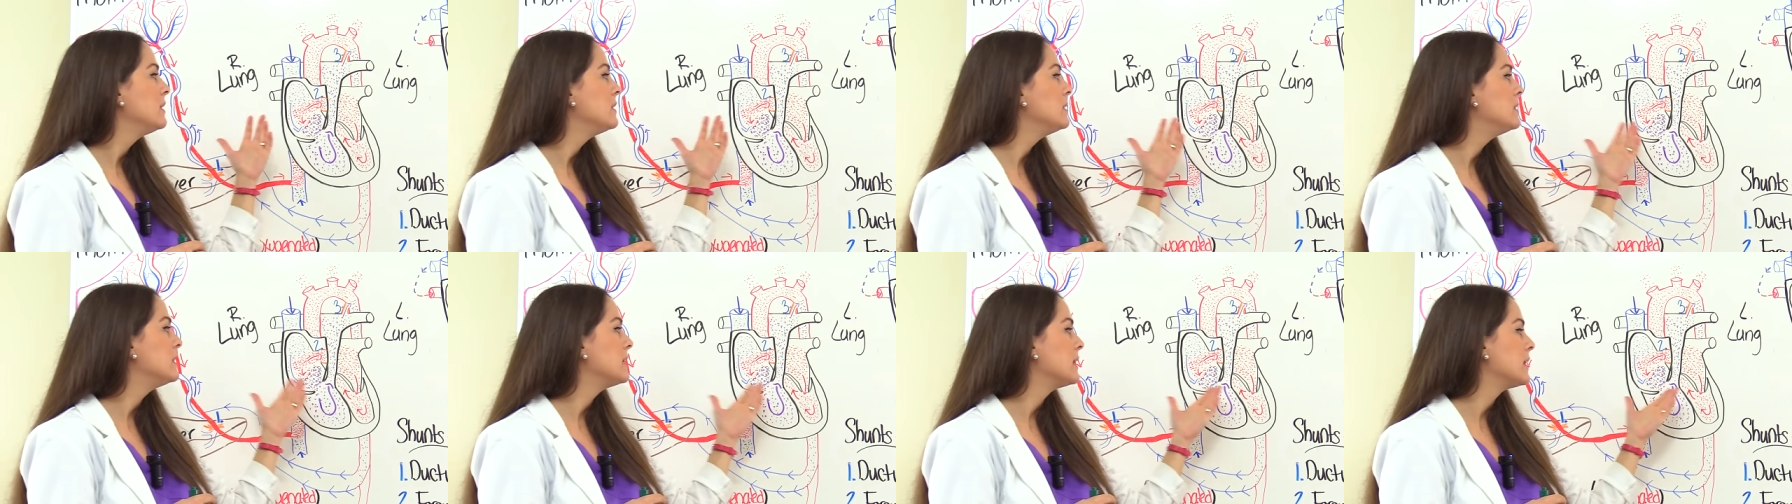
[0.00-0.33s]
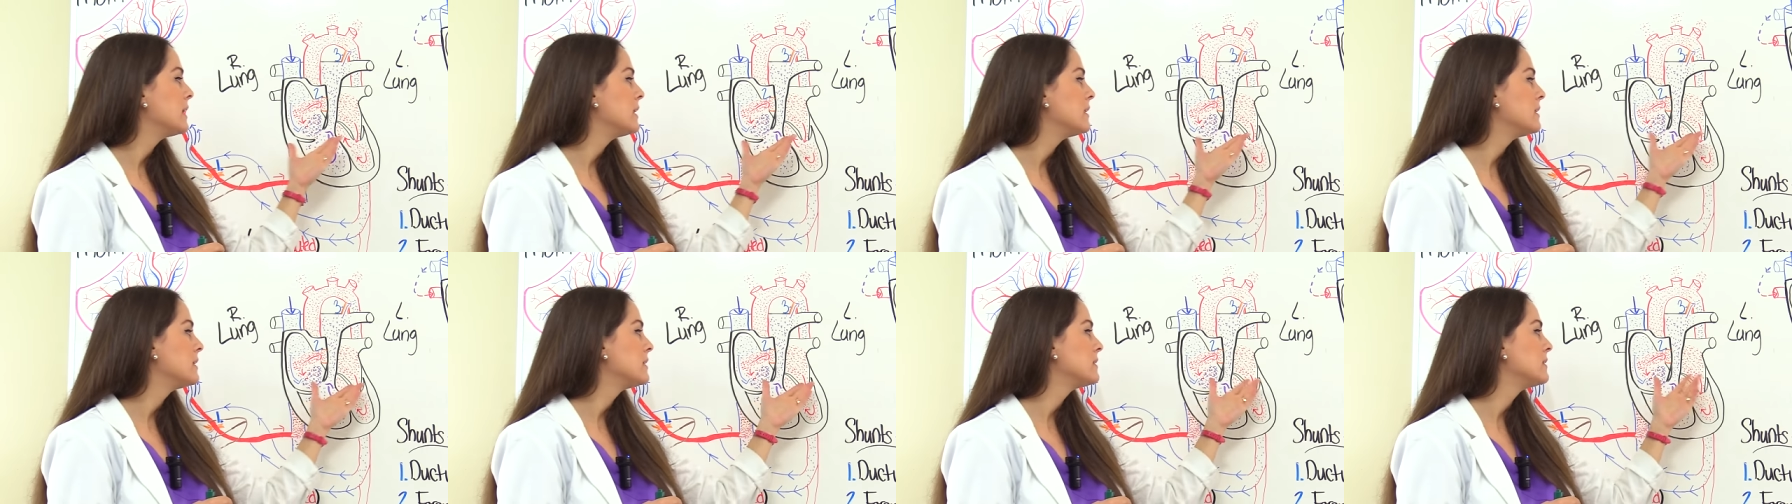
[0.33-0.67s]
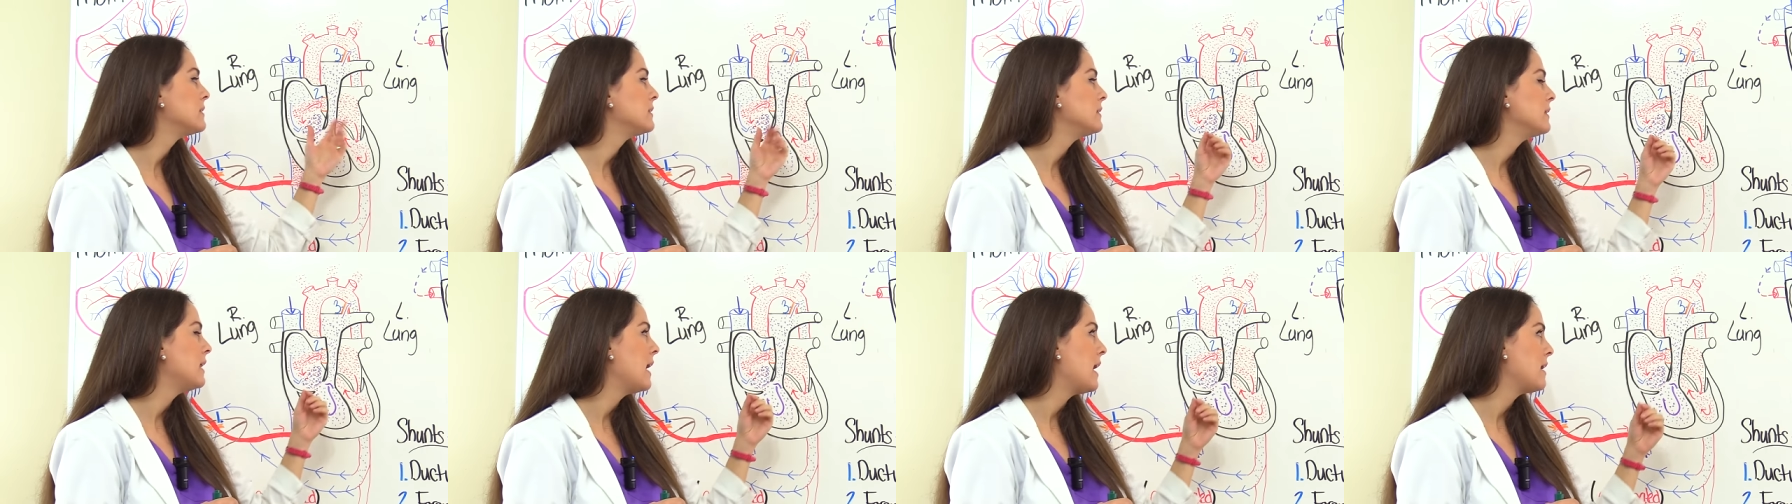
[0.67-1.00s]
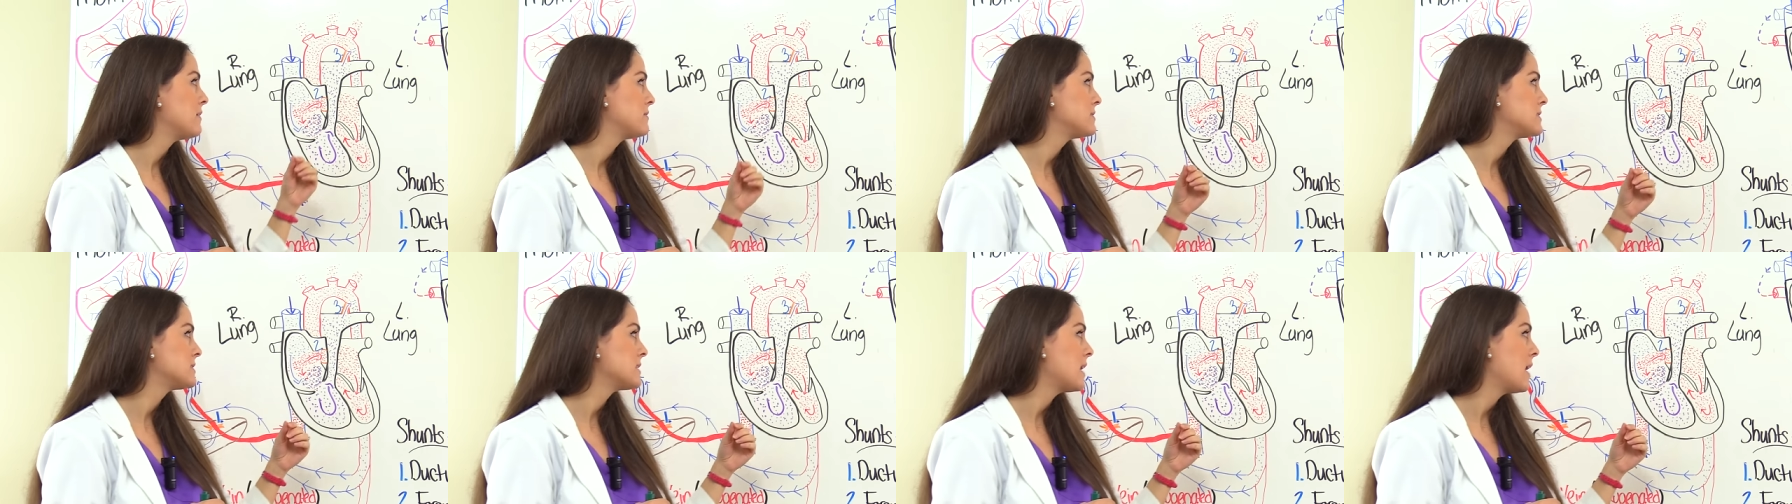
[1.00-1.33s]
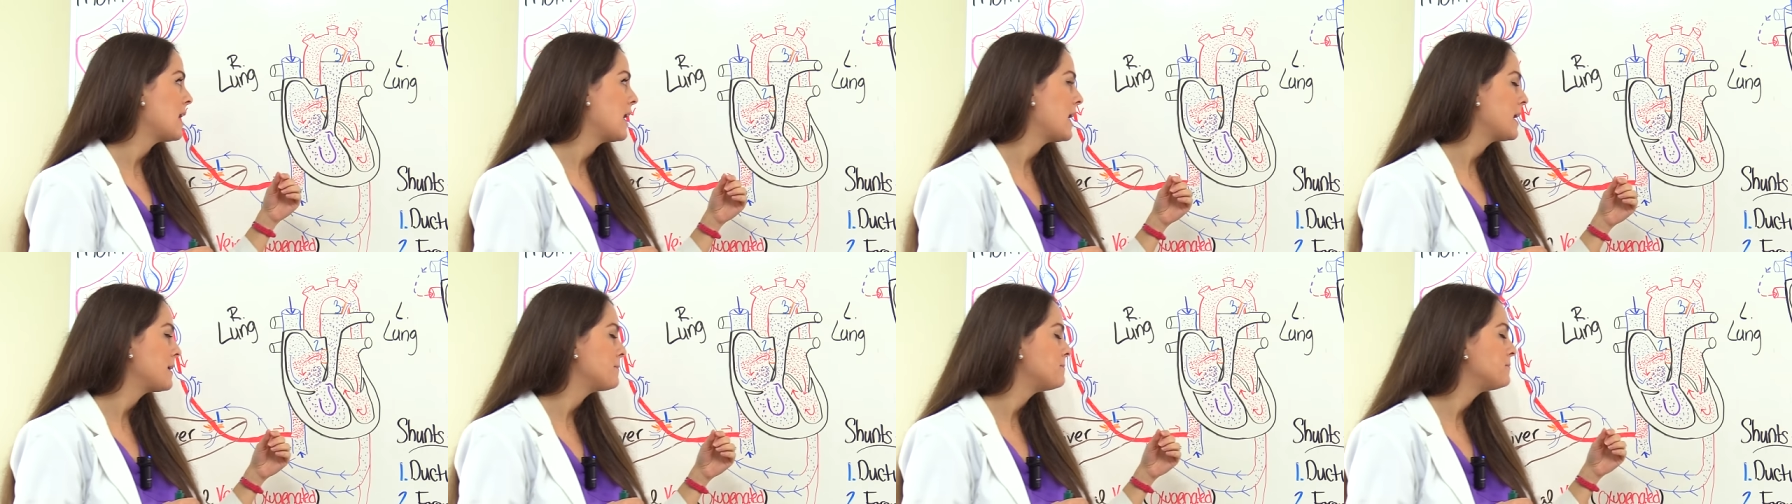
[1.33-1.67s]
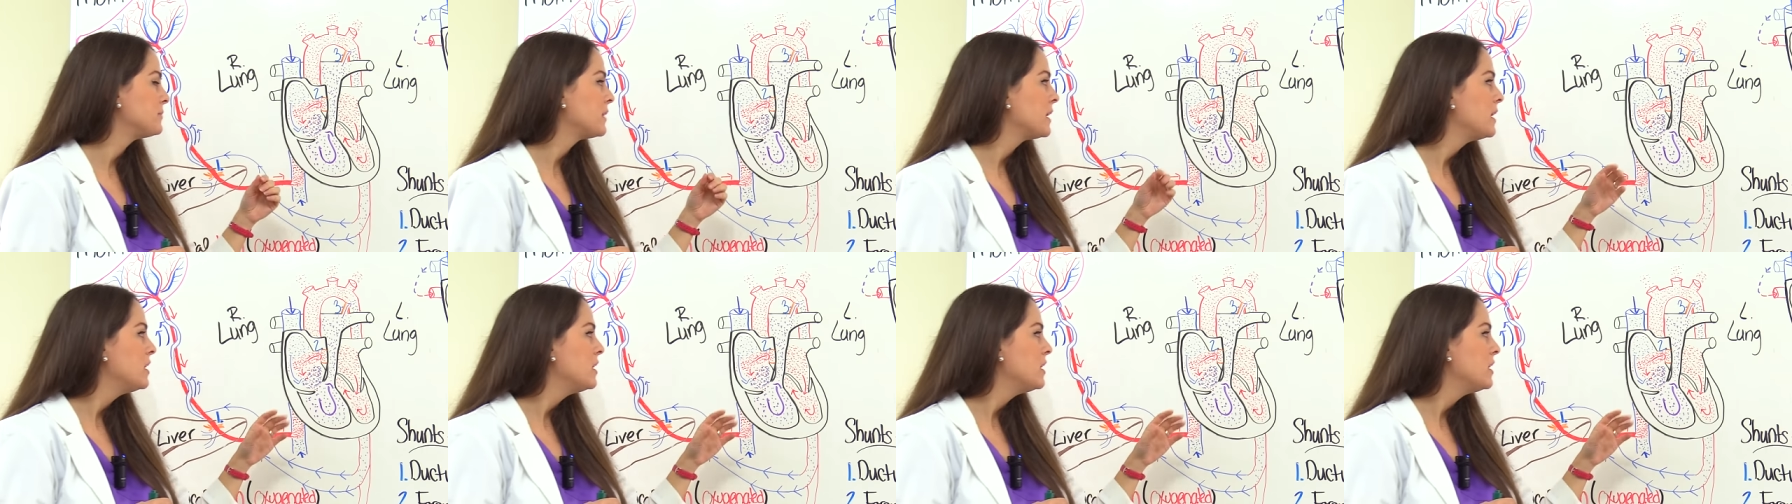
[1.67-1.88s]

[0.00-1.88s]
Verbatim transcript: than the left side.